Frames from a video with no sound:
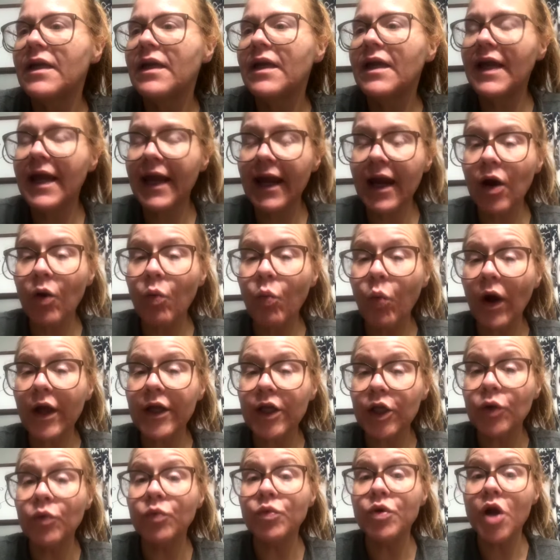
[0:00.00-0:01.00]
care what
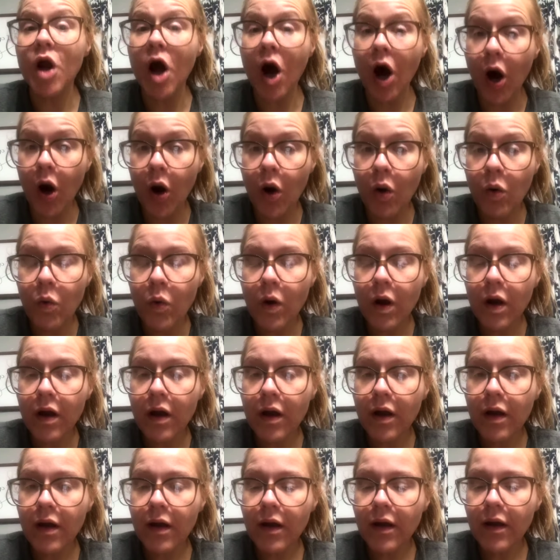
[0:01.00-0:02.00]
you know
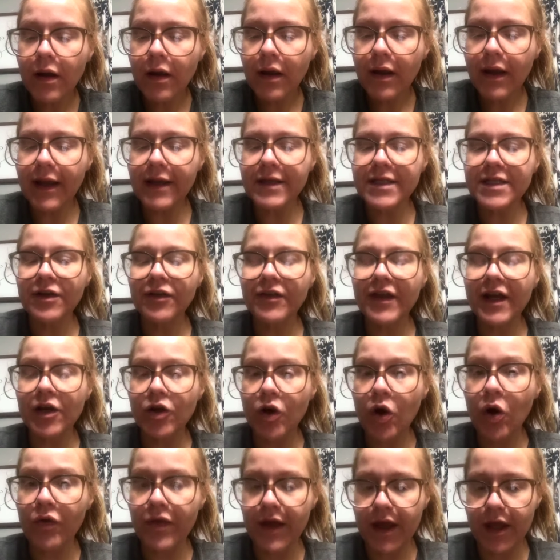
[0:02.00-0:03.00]
until they
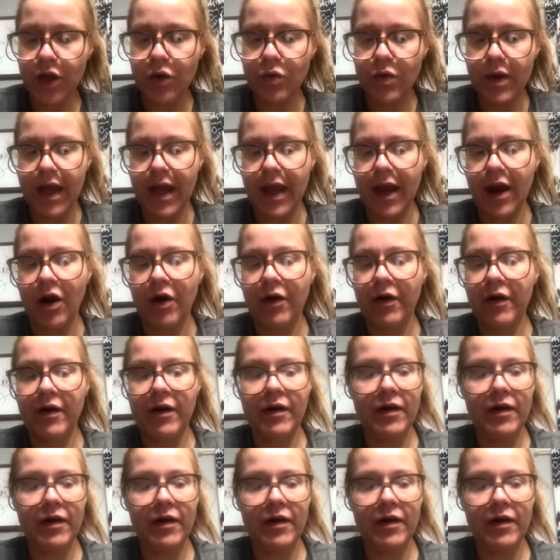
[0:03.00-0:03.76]
know that you care.